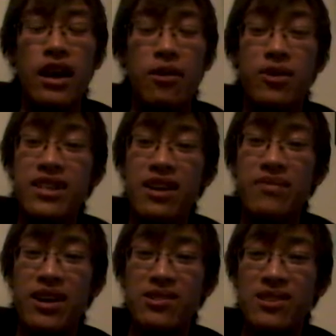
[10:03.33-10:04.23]
And one
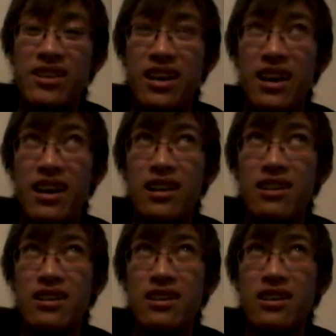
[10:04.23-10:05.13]
time I was looking
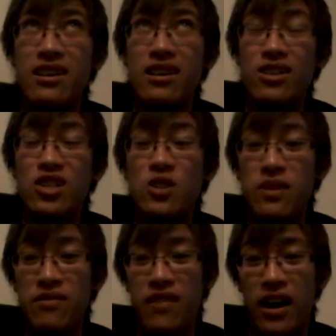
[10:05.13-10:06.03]
at a
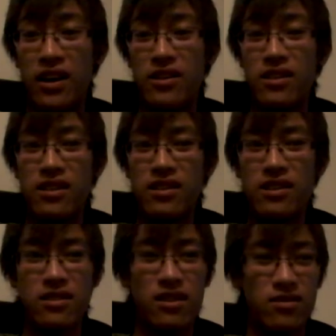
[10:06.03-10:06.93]
Spitfire. I
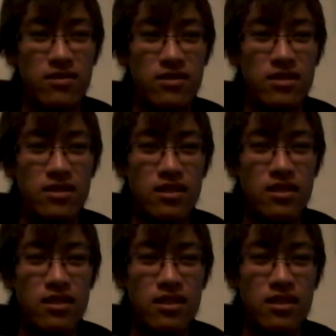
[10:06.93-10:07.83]
think,
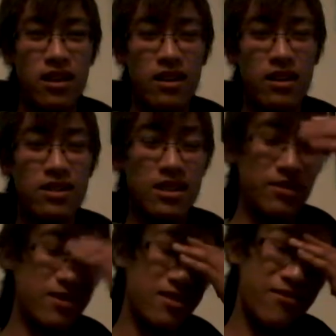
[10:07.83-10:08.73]
oh, god
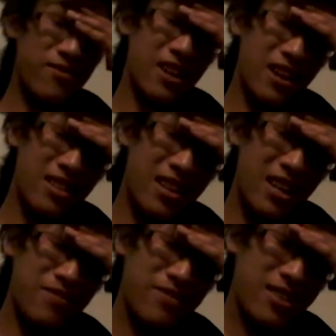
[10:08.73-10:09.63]
damn it, I forgot the
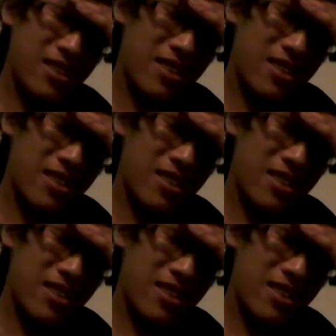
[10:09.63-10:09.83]
name.